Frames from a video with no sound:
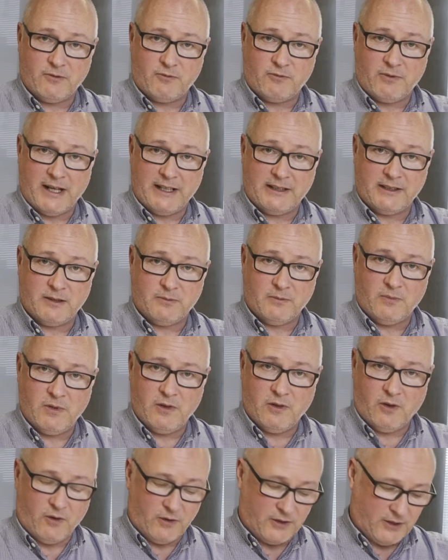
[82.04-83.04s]
random
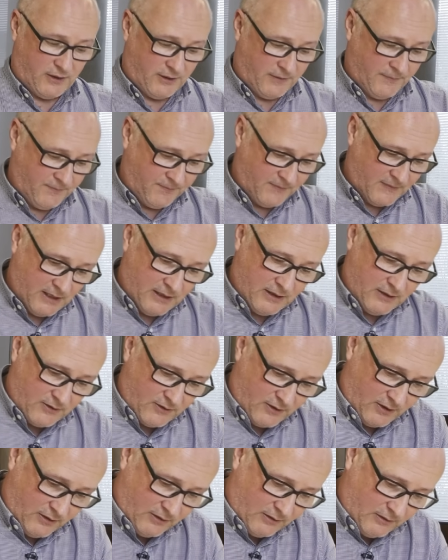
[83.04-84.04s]
order.
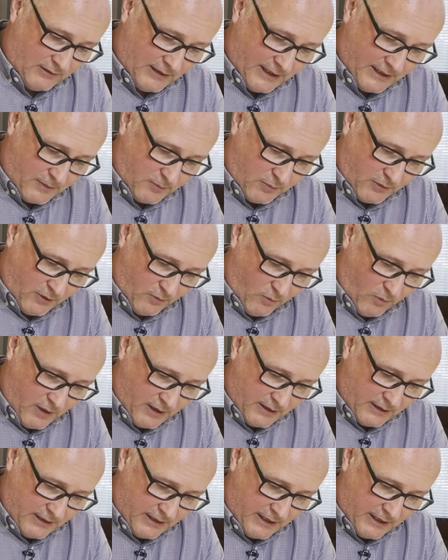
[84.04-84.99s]
So let's put the 1